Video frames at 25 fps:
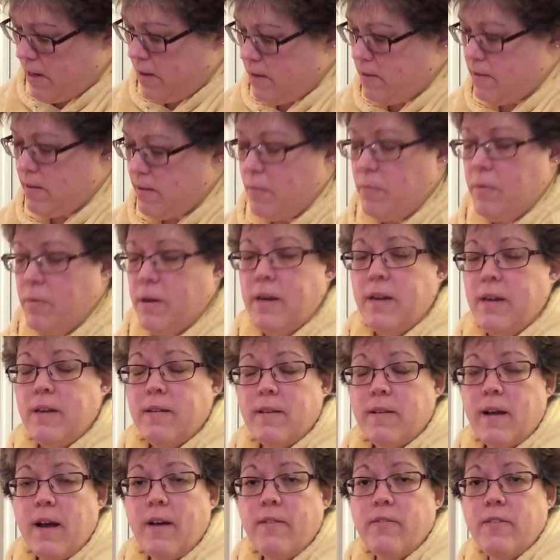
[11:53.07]
some bunnies,
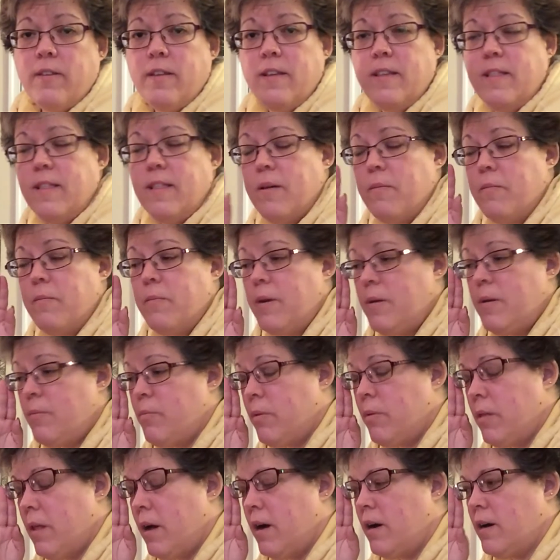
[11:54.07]
I've seen them be
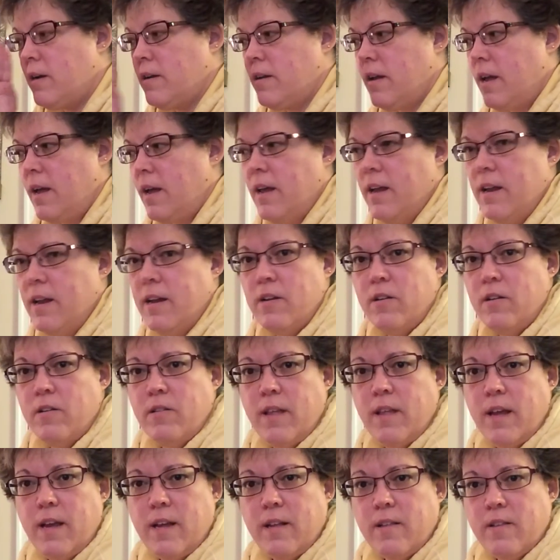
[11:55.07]
plucked and
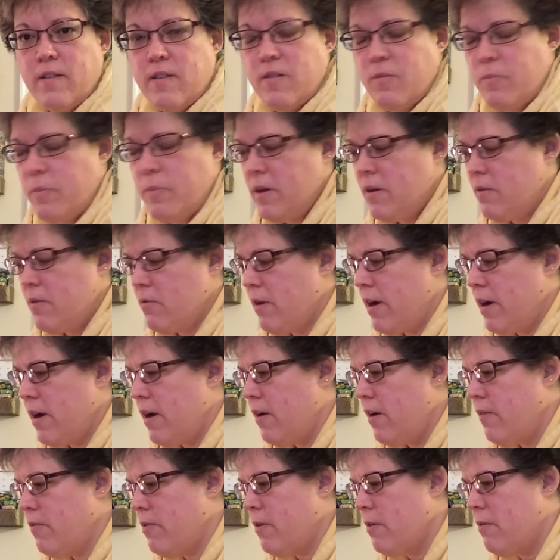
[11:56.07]
they can spin right
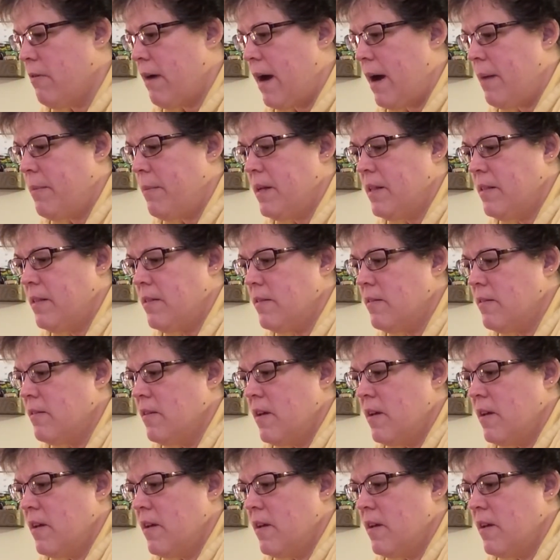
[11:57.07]
off their rabbits.